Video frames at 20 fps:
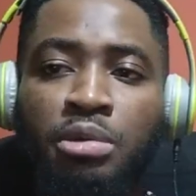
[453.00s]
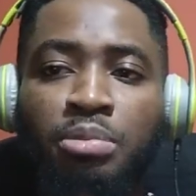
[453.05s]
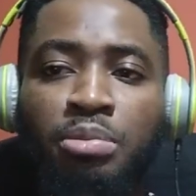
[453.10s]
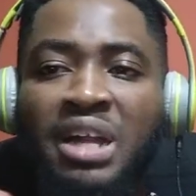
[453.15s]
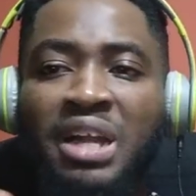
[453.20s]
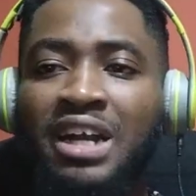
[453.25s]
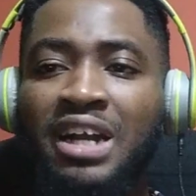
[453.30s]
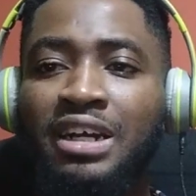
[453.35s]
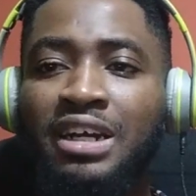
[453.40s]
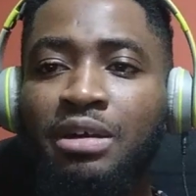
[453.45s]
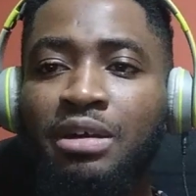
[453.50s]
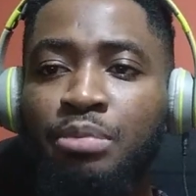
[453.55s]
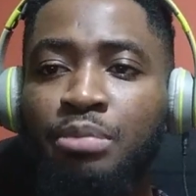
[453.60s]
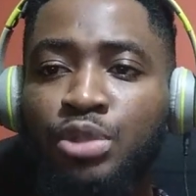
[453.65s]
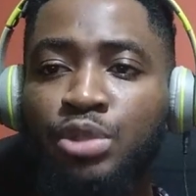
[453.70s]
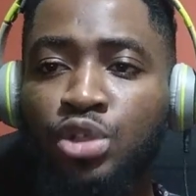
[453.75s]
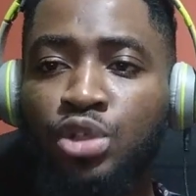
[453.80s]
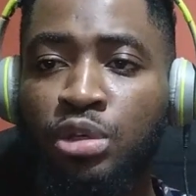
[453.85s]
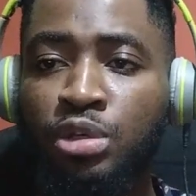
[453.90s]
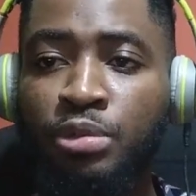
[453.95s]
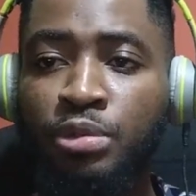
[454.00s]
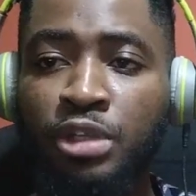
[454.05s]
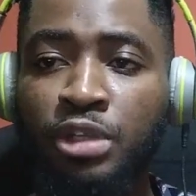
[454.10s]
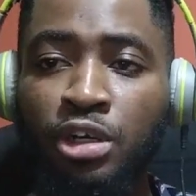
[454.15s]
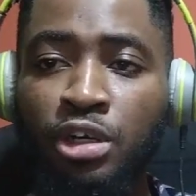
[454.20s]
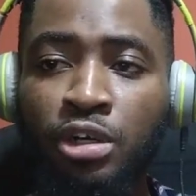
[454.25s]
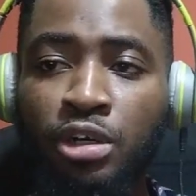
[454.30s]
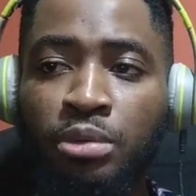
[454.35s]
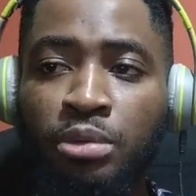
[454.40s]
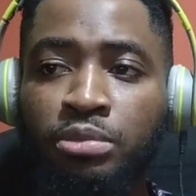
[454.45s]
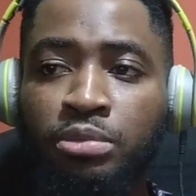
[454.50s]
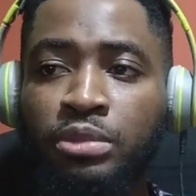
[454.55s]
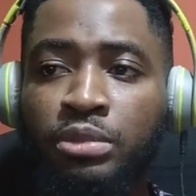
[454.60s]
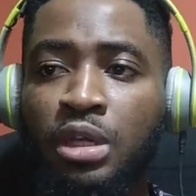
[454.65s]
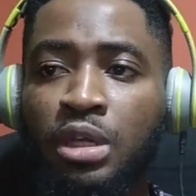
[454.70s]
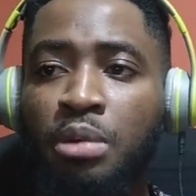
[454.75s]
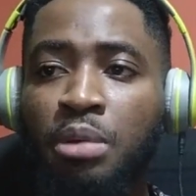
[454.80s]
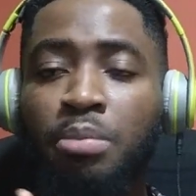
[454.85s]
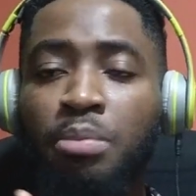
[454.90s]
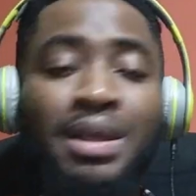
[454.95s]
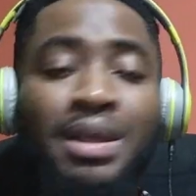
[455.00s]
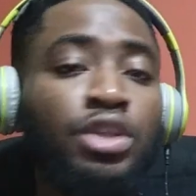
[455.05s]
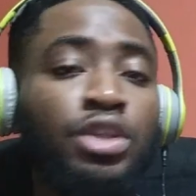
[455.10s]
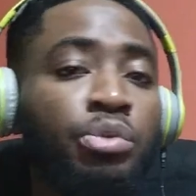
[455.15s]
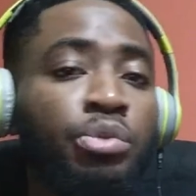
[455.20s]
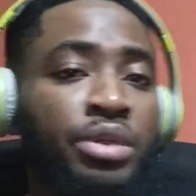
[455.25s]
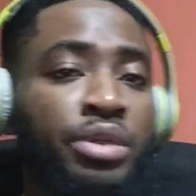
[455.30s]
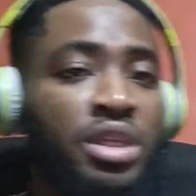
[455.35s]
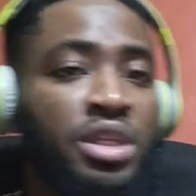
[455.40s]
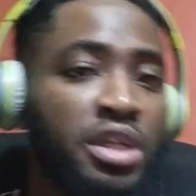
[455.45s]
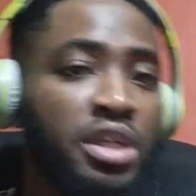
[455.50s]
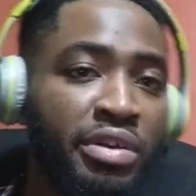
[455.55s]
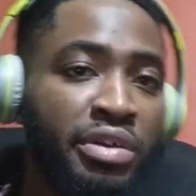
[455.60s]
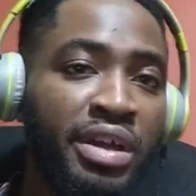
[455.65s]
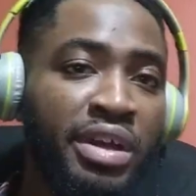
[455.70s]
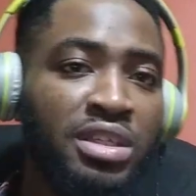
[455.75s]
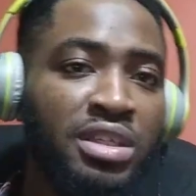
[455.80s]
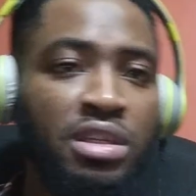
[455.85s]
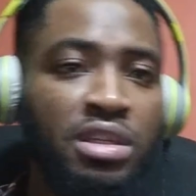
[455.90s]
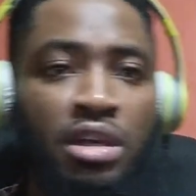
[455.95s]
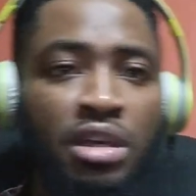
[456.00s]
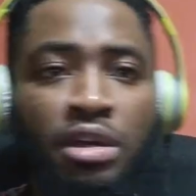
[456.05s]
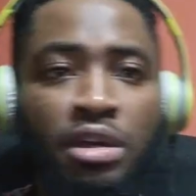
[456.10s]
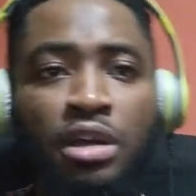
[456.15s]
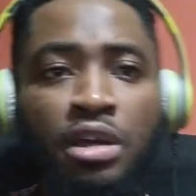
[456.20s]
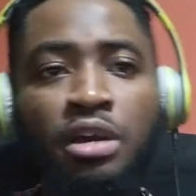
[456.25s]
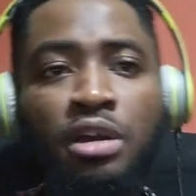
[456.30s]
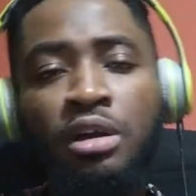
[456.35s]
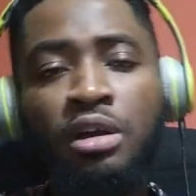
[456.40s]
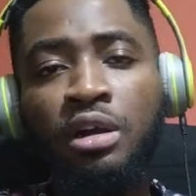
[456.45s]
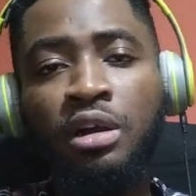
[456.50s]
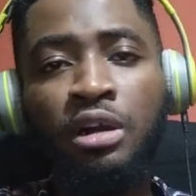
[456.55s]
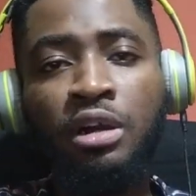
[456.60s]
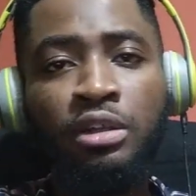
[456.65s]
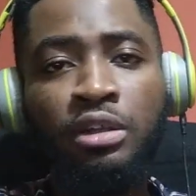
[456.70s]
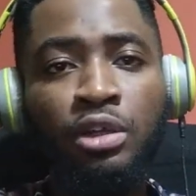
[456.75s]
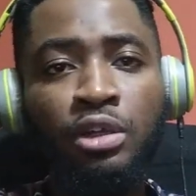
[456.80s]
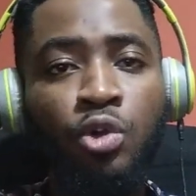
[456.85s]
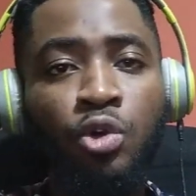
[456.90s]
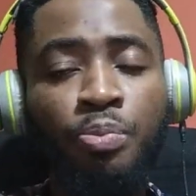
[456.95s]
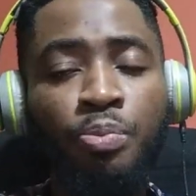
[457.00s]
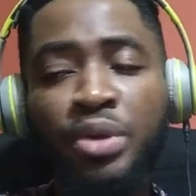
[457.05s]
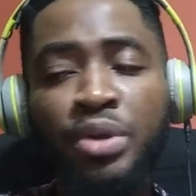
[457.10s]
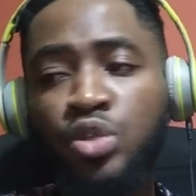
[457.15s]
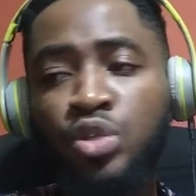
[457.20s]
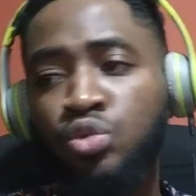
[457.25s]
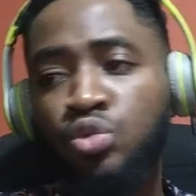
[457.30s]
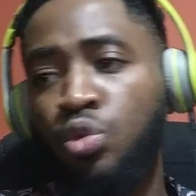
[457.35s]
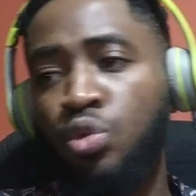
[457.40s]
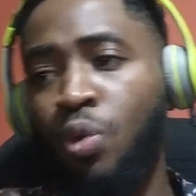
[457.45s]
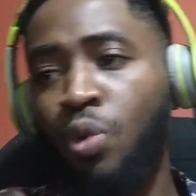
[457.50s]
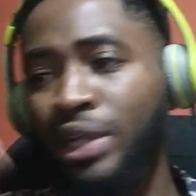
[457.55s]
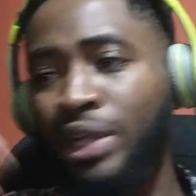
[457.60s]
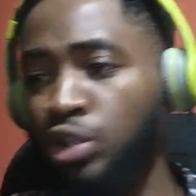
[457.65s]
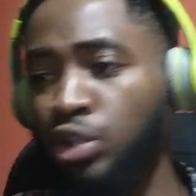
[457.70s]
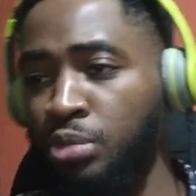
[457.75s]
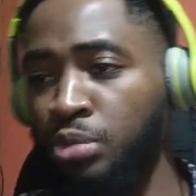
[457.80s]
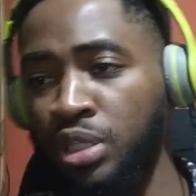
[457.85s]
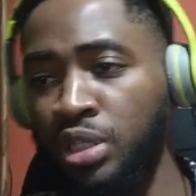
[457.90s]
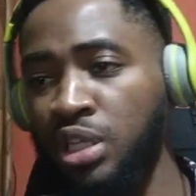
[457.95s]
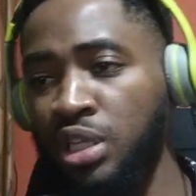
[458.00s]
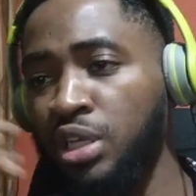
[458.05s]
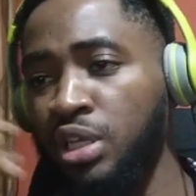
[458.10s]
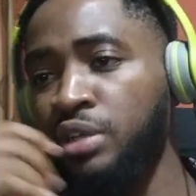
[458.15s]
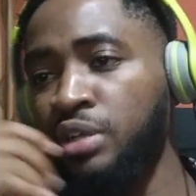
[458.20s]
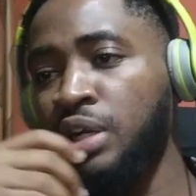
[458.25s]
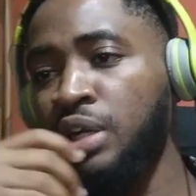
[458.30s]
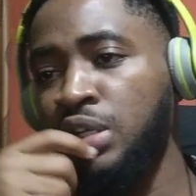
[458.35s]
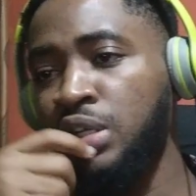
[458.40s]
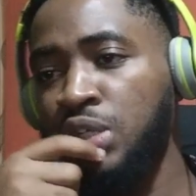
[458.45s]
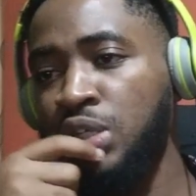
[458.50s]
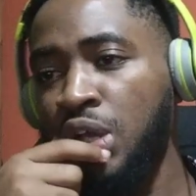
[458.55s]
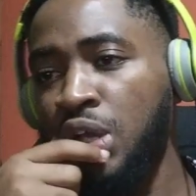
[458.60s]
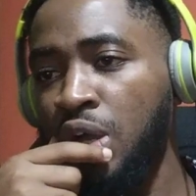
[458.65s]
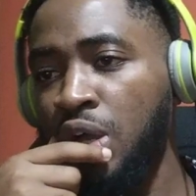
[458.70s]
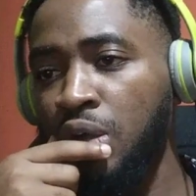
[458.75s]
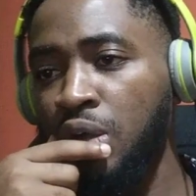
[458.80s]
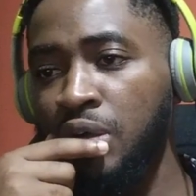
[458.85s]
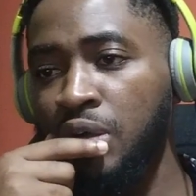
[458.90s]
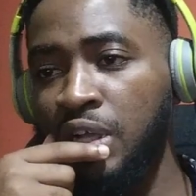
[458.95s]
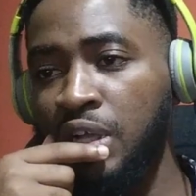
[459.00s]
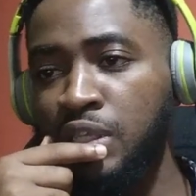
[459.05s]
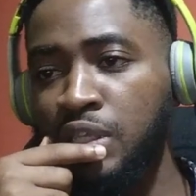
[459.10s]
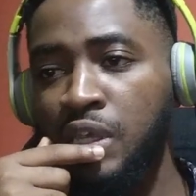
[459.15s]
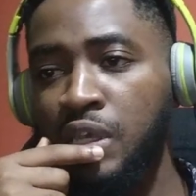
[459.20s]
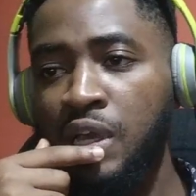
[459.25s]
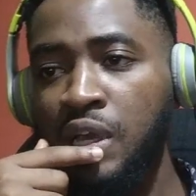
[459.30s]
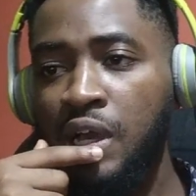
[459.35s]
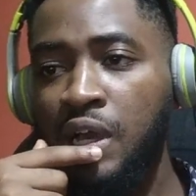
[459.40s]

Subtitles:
black dominated areas compared to white dominated areas, right?